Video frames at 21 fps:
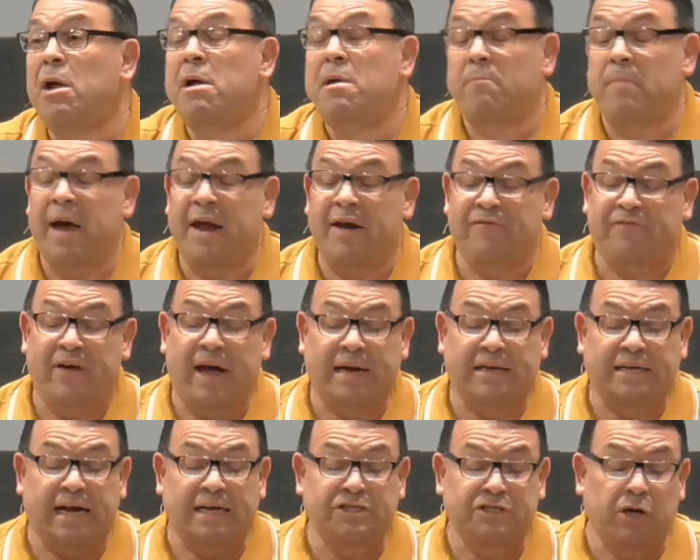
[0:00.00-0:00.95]
Matter of fact,
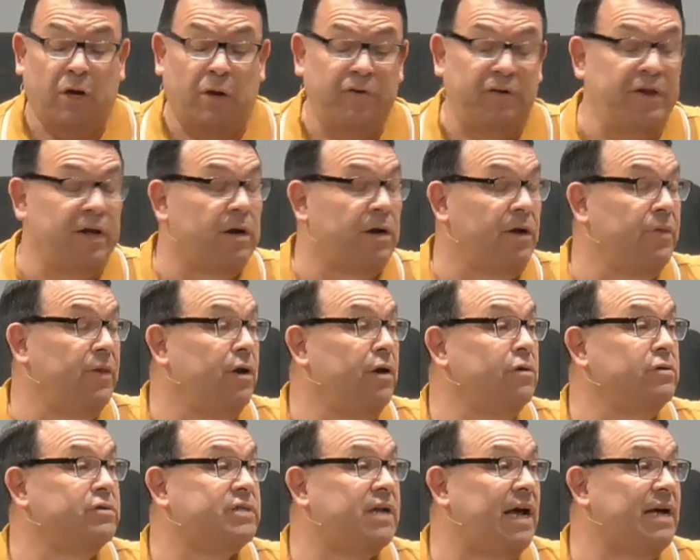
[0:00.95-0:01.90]
I saw a deal on the
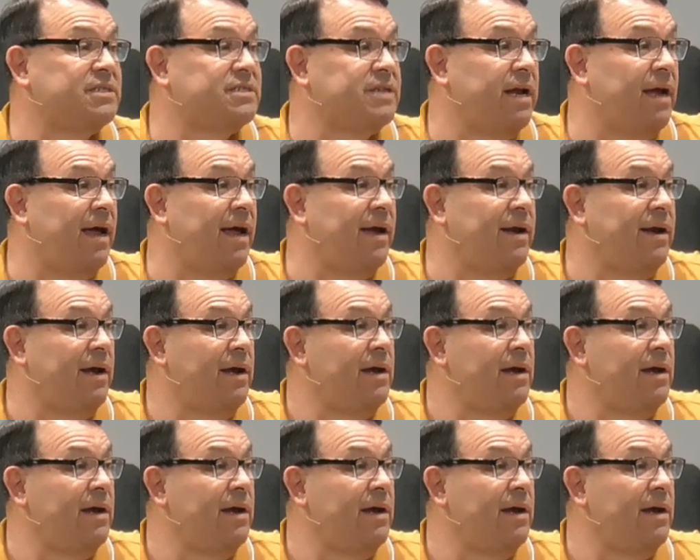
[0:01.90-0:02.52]
news last night